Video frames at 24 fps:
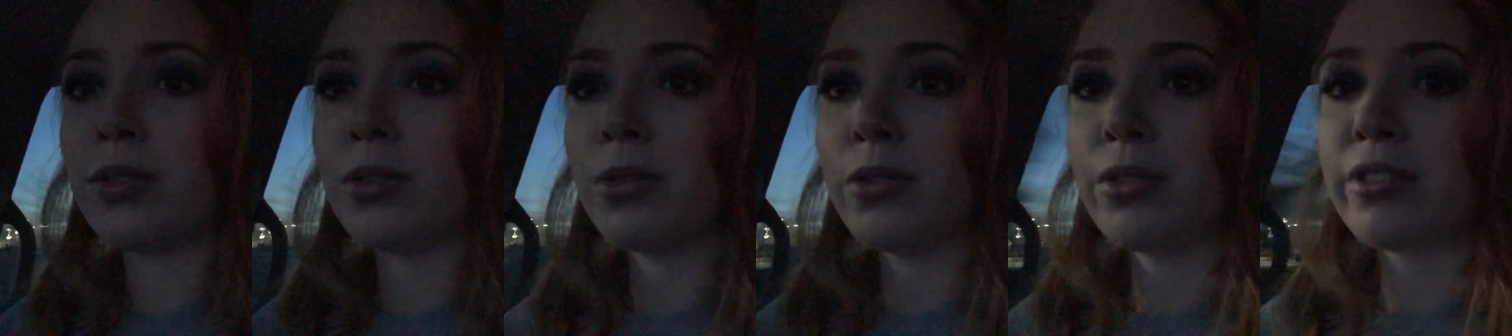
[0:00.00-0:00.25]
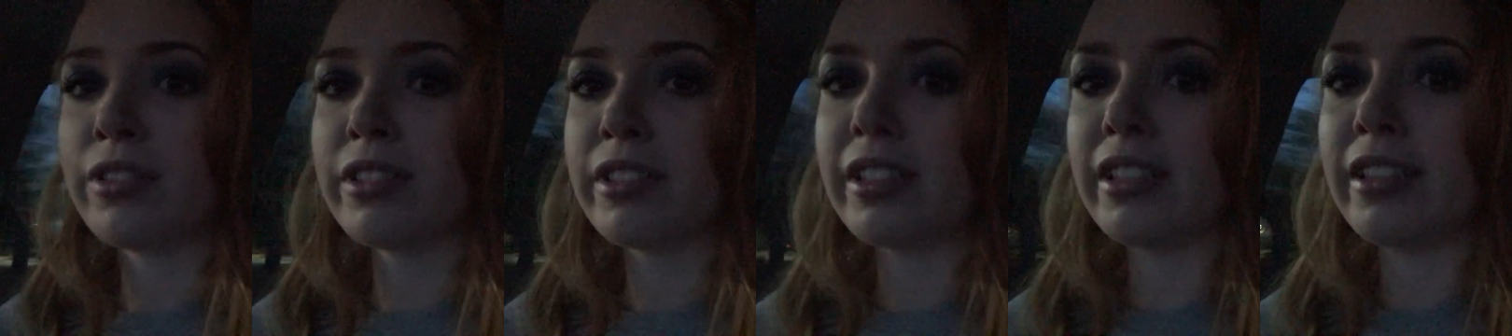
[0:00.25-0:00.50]

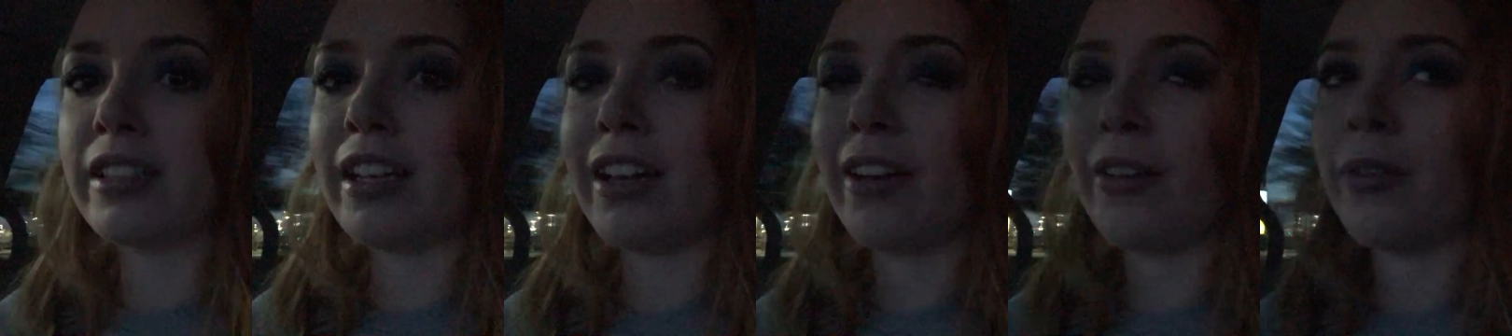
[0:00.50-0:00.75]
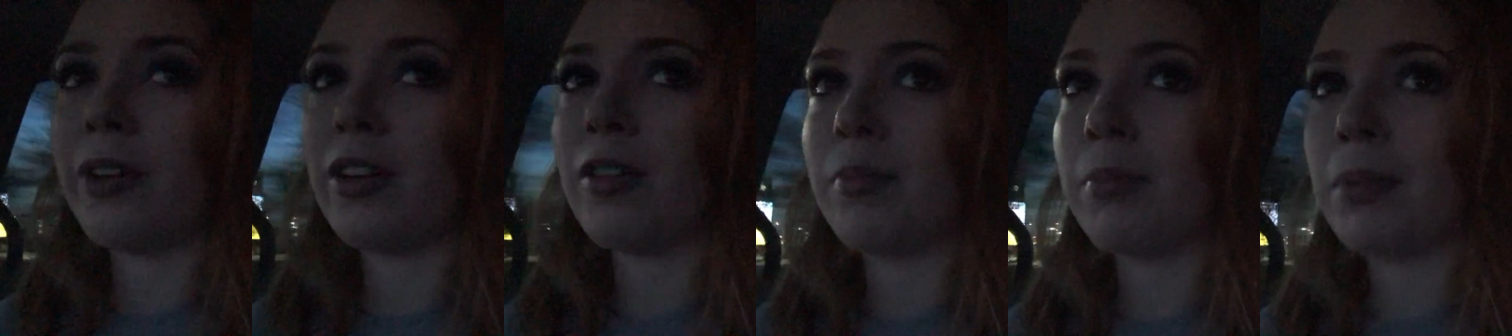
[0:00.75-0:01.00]
Kohl's and
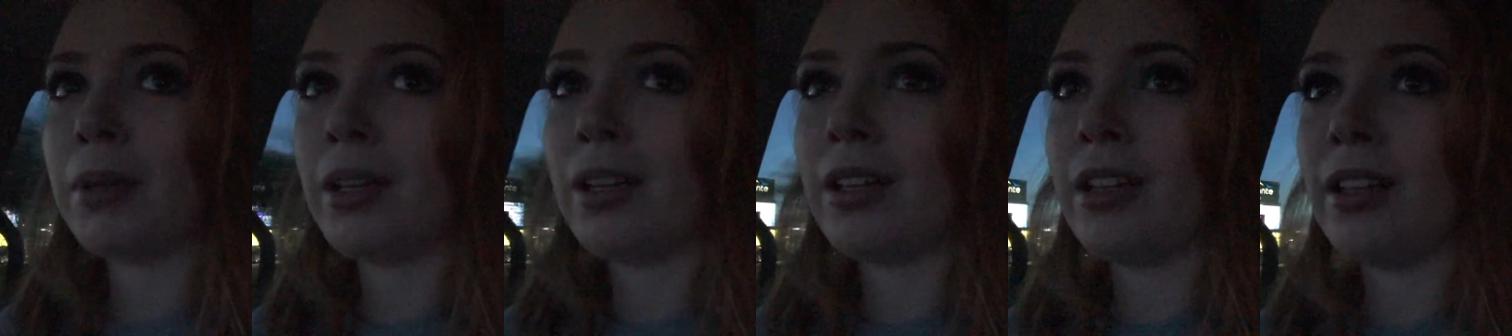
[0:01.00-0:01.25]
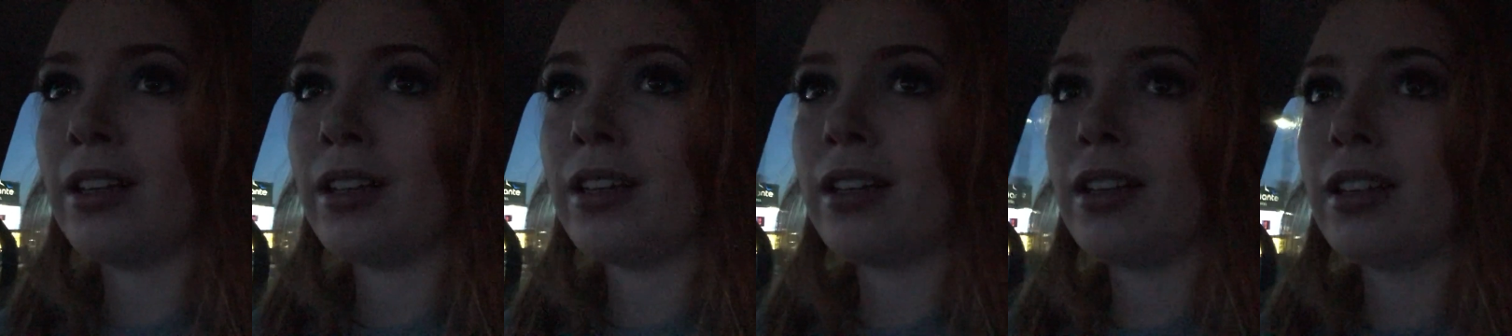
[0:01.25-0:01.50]
that would have
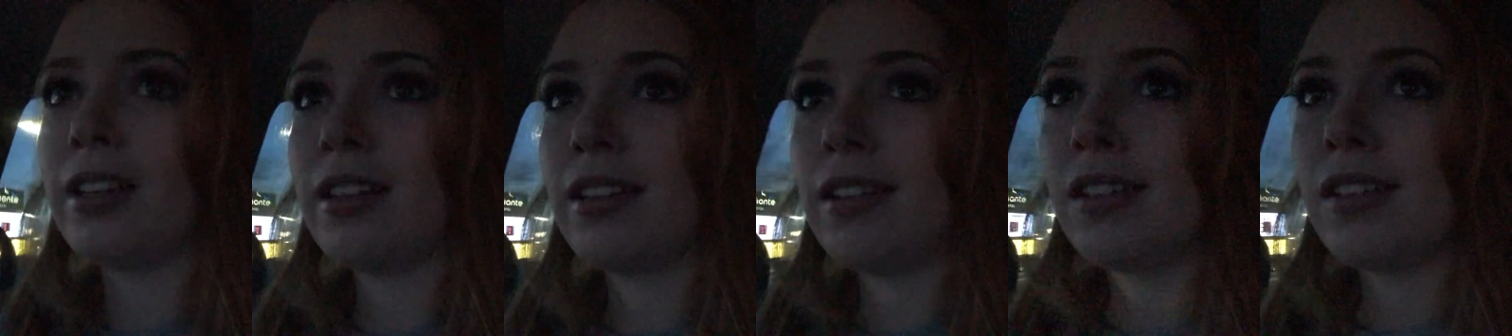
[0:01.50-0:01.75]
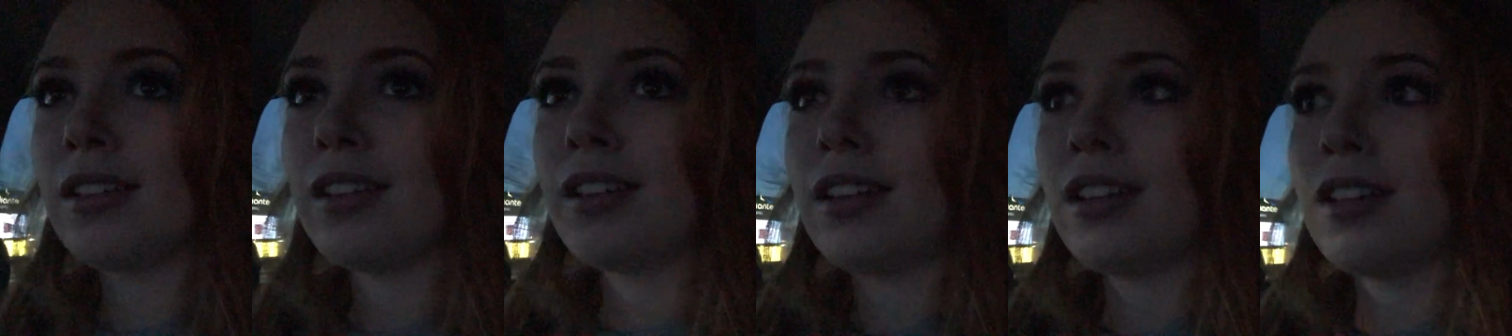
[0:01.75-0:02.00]
been
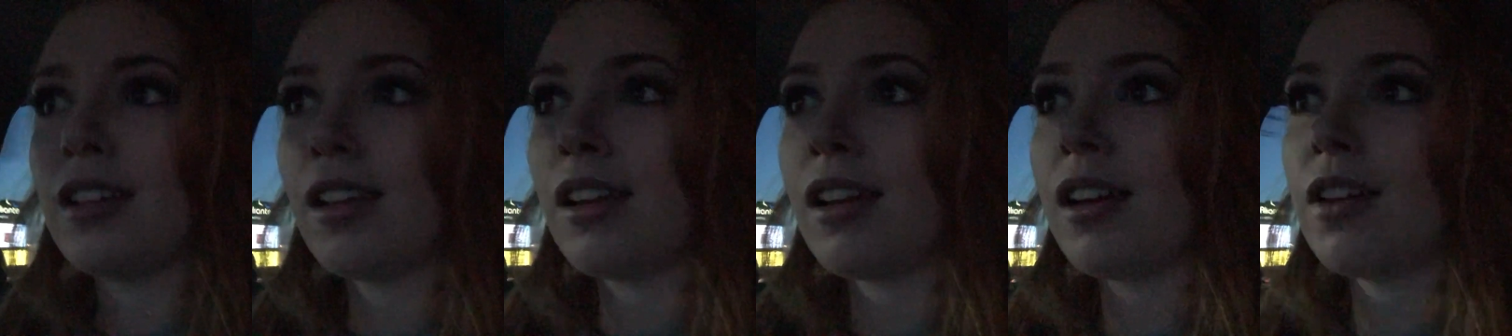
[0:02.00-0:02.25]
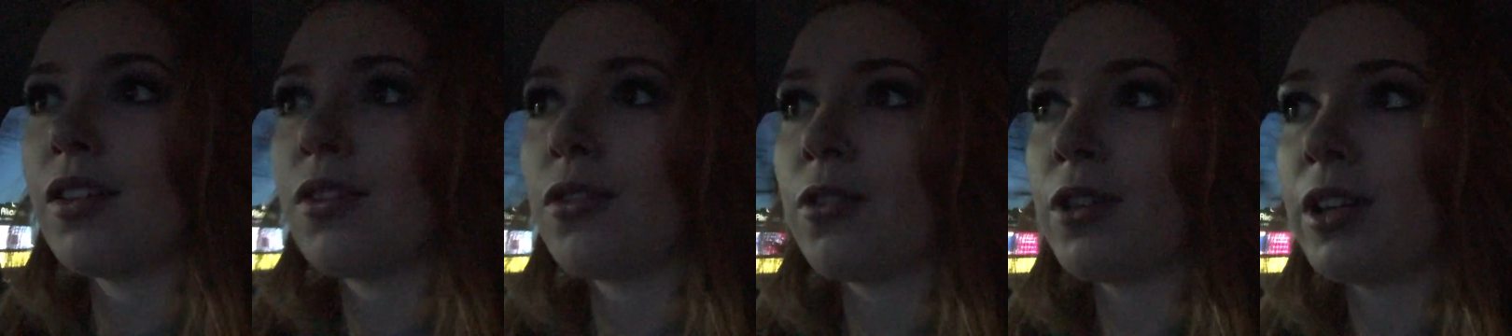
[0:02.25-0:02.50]

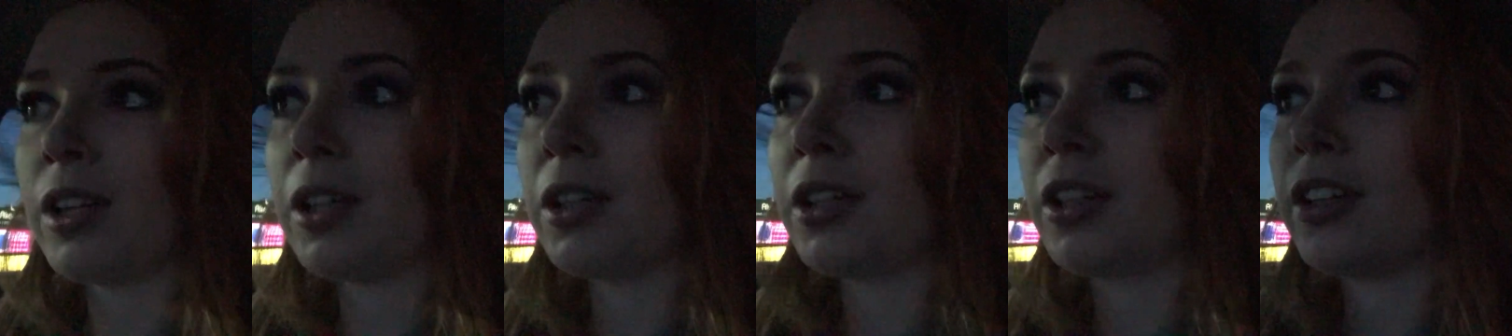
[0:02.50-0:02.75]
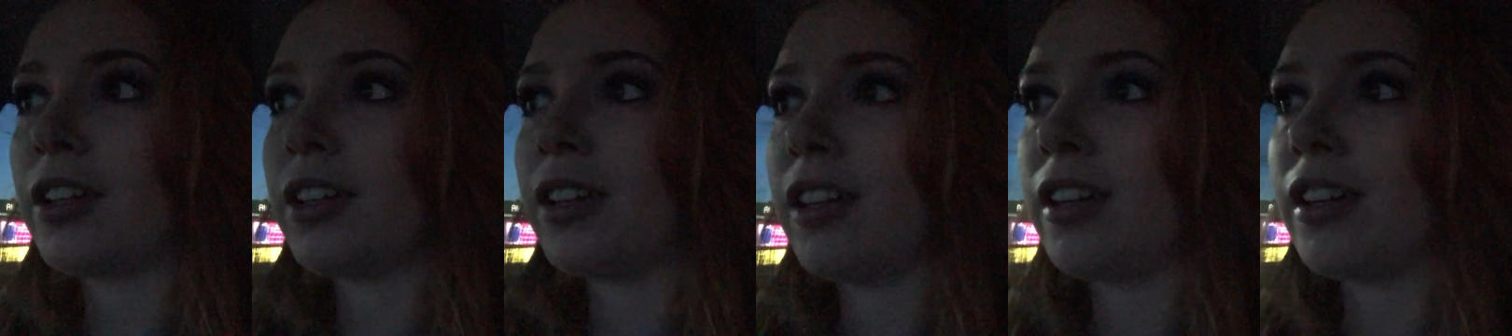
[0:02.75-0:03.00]
really
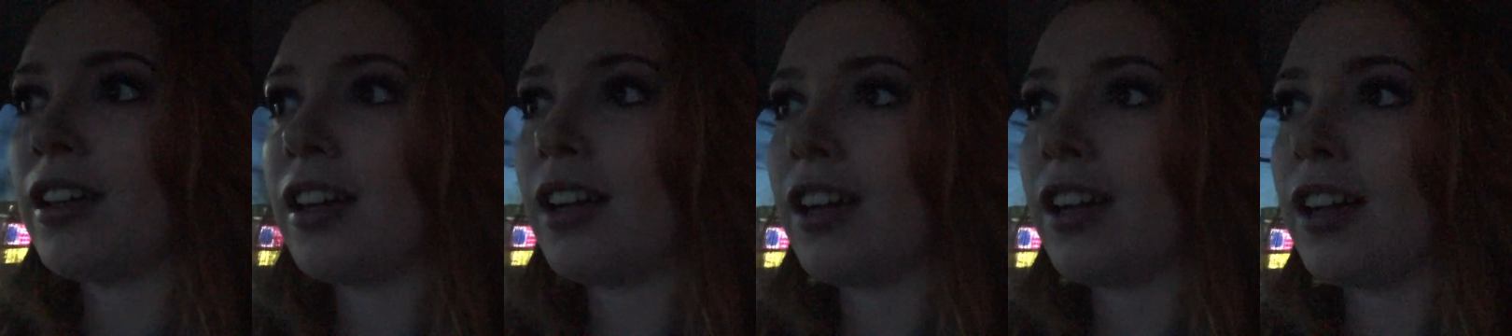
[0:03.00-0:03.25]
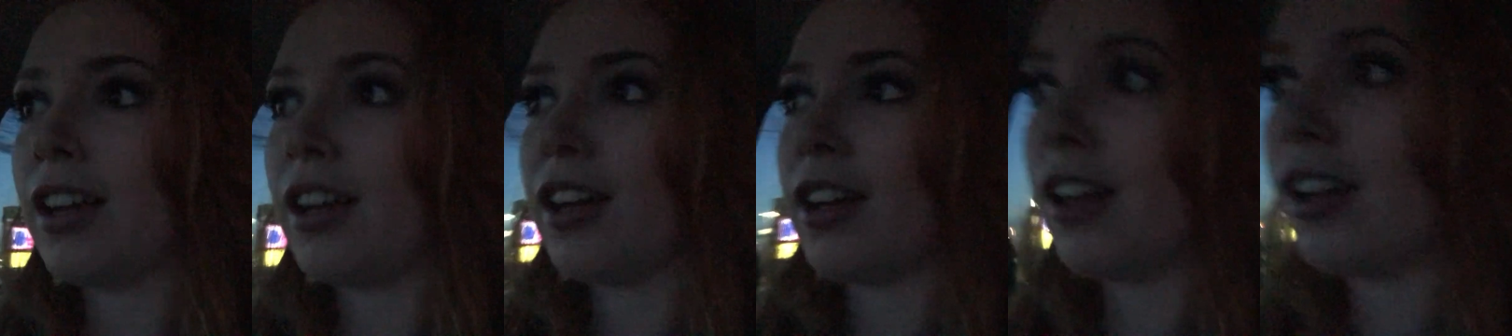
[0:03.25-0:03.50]
good,
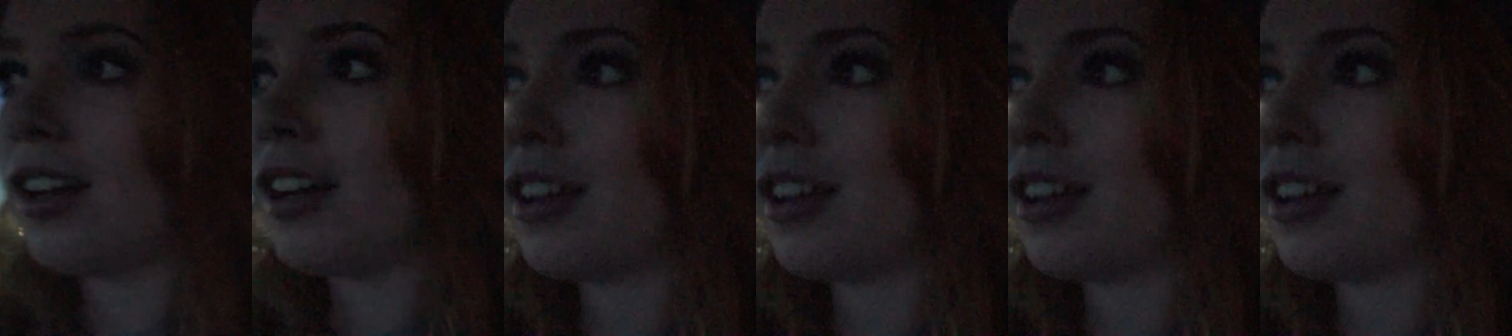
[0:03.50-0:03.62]
uh,